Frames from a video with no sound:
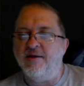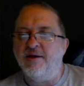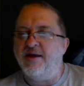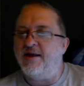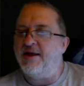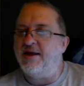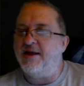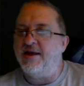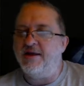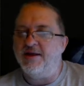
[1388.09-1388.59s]
And
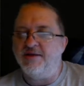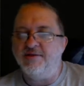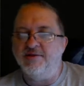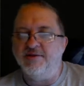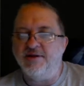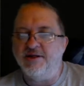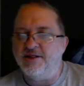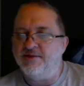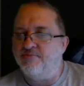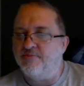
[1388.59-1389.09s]
he
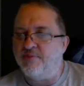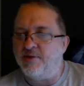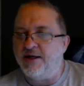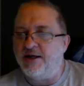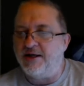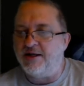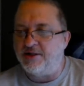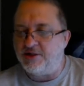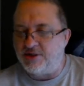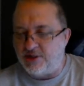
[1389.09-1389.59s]
is
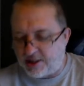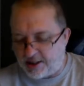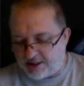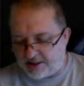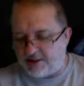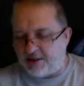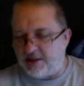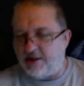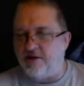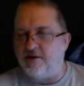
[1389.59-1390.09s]
bleeding
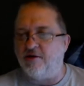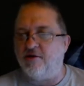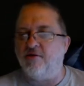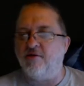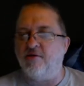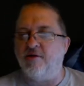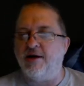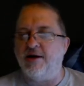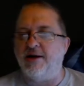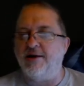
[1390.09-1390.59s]
John Deere
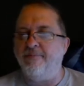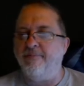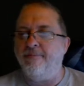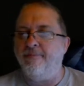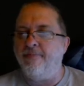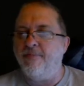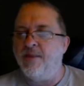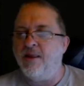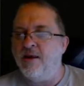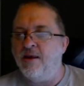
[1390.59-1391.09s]
green.
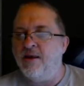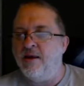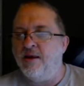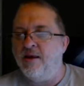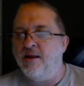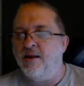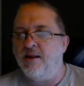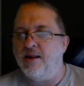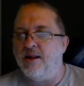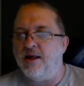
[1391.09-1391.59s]

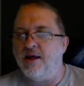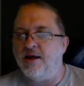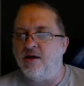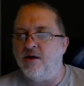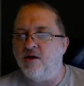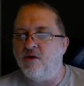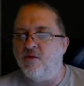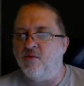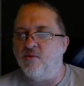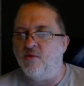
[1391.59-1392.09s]
Like
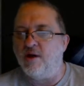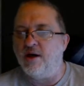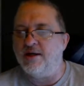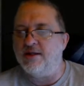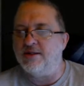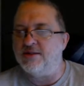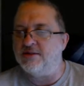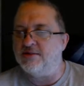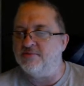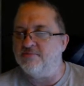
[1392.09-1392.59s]

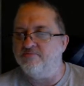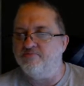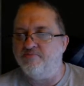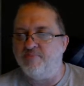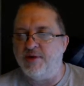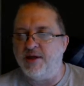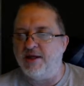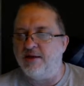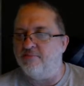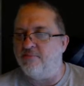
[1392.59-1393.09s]
always,
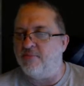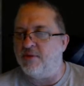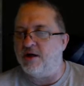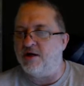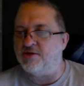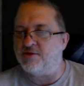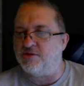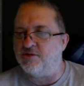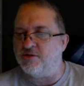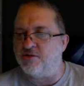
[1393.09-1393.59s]
big
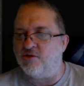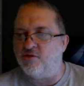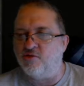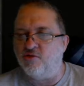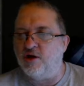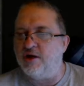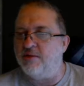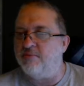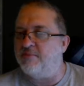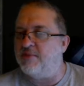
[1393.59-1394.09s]
monster
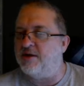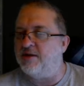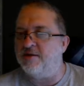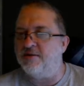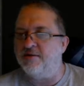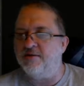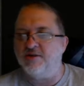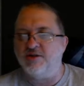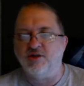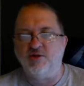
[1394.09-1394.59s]
equipment,
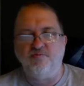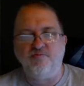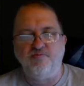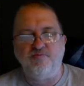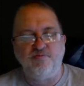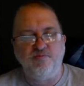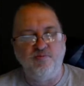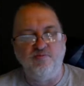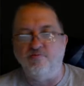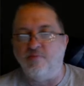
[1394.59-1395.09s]

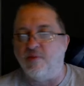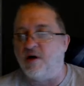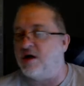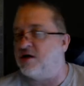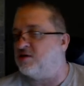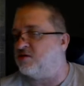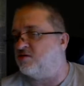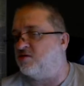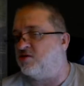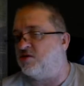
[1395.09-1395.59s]

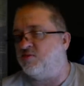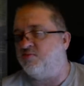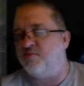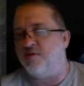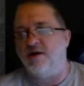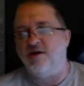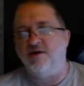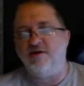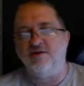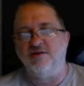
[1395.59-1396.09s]
monster
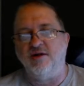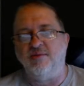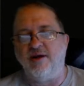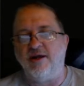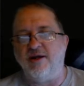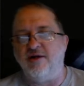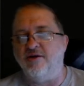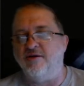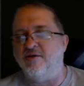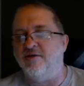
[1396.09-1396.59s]
sprayers. I
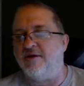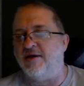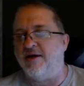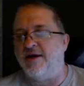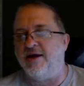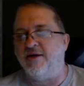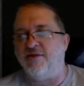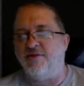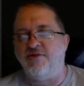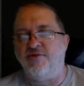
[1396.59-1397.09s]
mean, you're looking
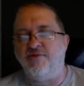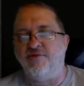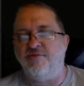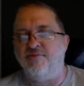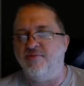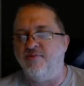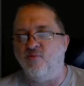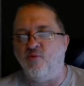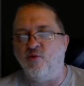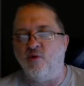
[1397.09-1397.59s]
at
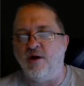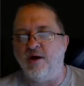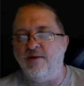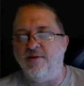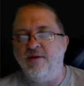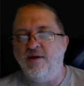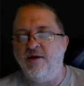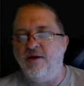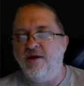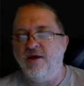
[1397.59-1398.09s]
what,
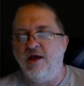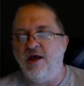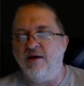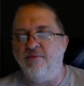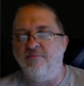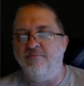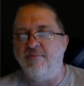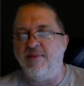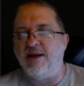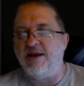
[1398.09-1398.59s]

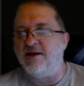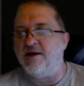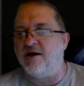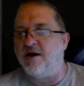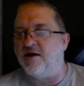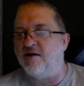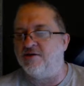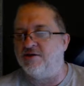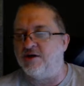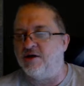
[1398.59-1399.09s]
$1 million
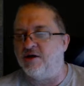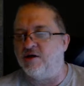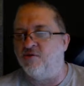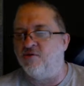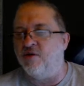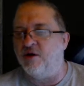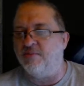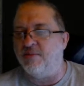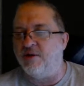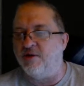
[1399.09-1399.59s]
in
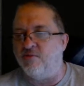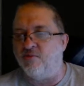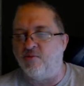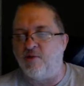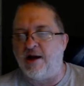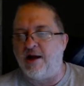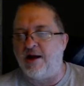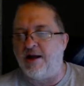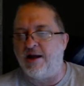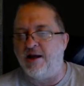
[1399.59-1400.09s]
equipment
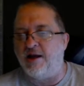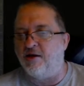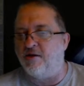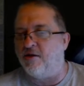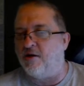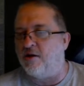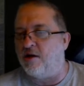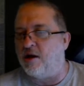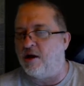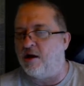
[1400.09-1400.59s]
right here
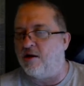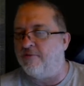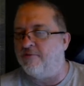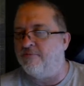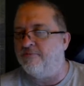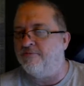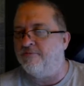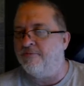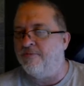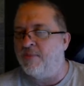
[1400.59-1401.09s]
alone.